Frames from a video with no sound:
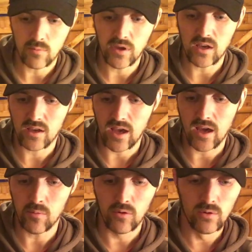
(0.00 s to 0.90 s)
your bigger
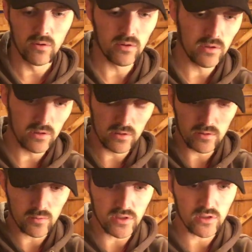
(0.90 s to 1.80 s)
cable,
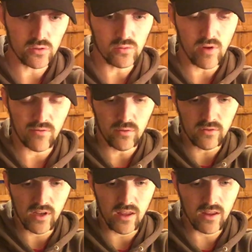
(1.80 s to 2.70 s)
and it's all ravelled
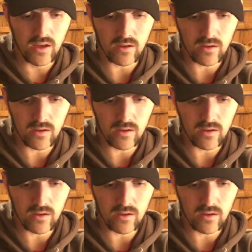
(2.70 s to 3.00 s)
together.